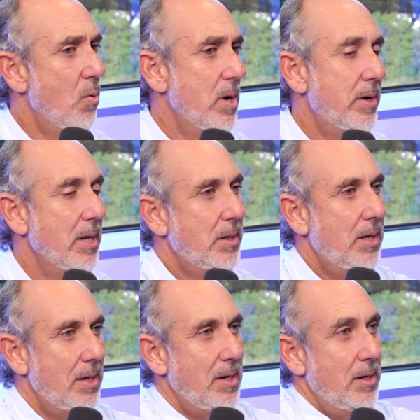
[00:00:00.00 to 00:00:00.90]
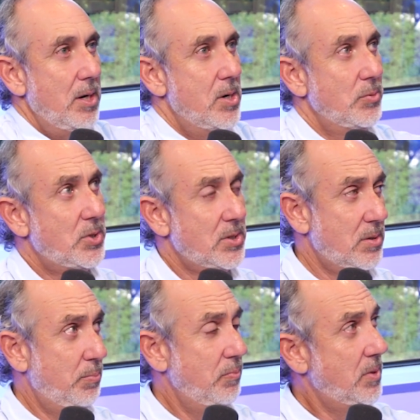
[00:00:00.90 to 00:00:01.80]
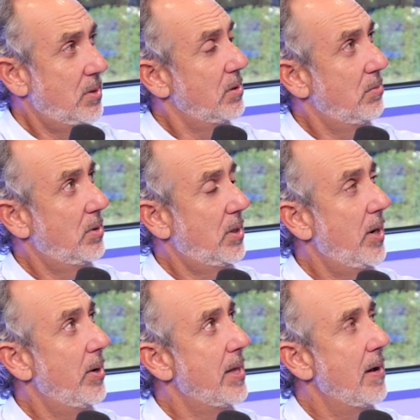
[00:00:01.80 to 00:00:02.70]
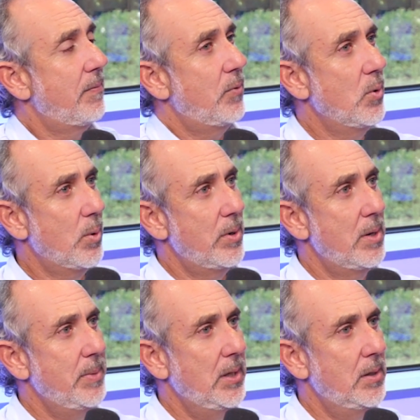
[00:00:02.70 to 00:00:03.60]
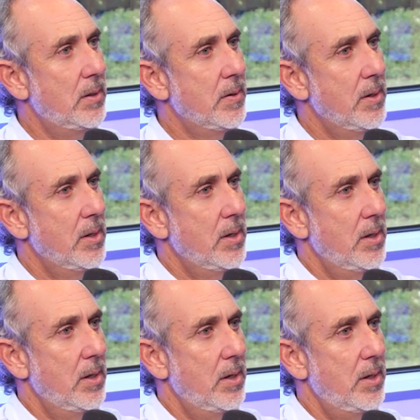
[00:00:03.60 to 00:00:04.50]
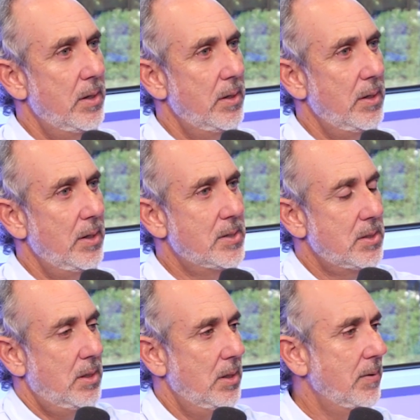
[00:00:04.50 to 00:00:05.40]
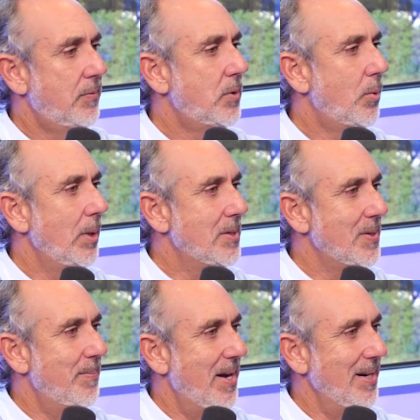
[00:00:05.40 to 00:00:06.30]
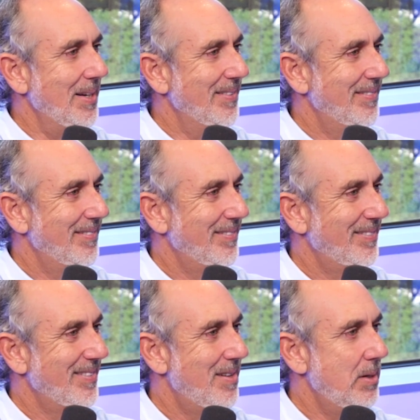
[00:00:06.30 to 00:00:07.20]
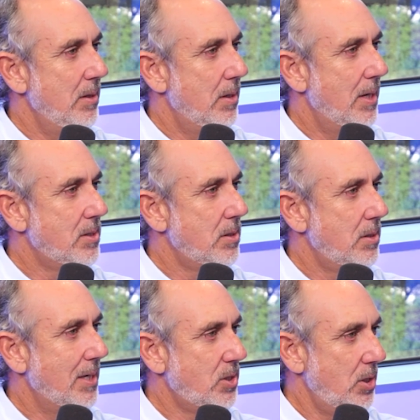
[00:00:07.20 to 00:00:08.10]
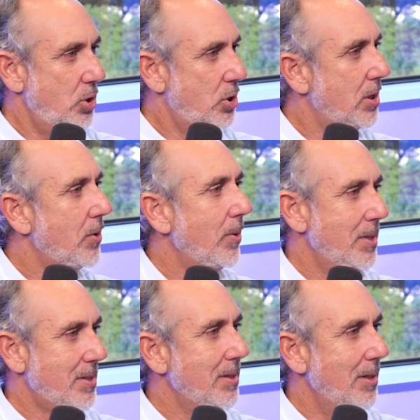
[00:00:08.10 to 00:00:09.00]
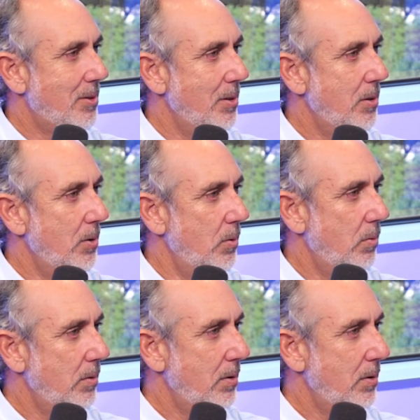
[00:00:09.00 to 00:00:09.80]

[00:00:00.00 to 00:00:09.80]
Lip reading: Well, and I think, just to carry that forward, I mean, it's a gift to greet somebody. I mean, that's a generous thing to do.